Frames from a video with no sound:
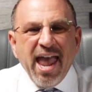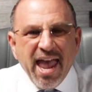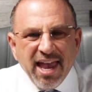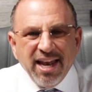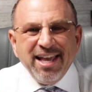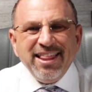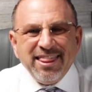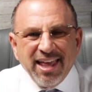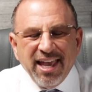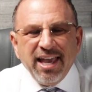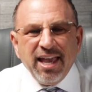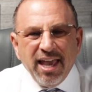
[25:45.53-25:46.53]

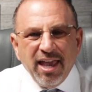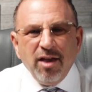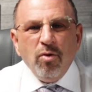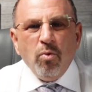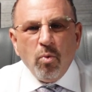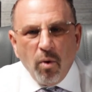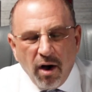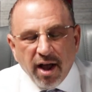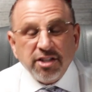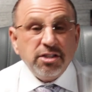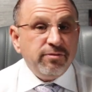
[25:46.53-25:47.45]
anything it wants.